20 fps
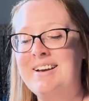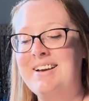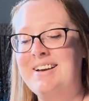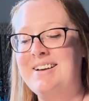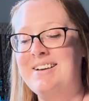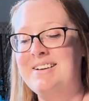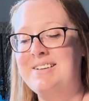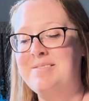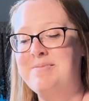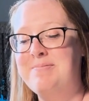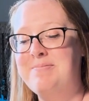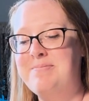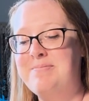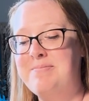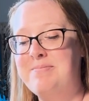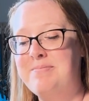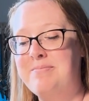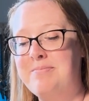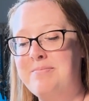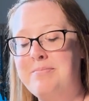
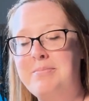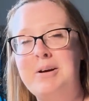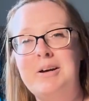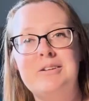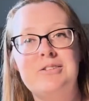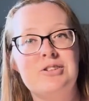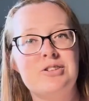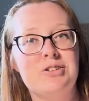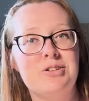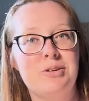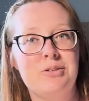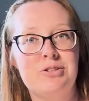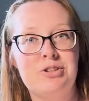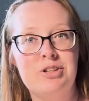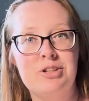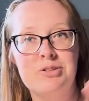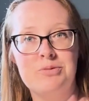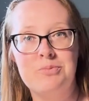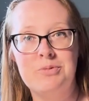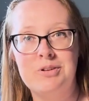But just know
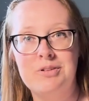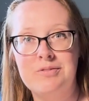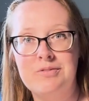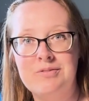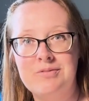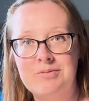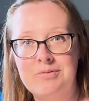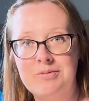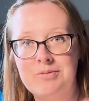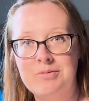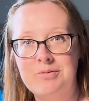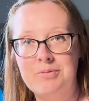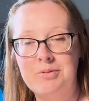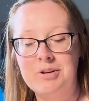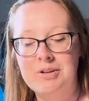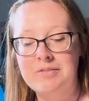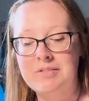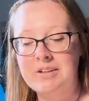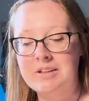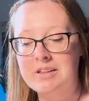she is one
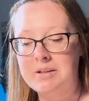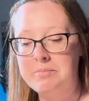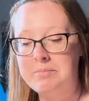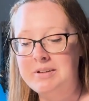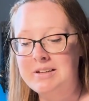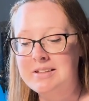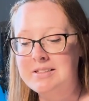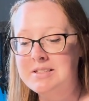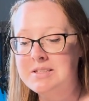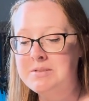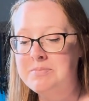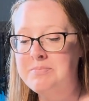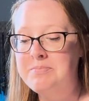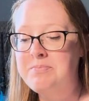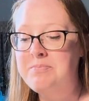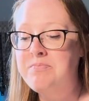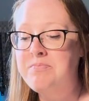of the Olympians.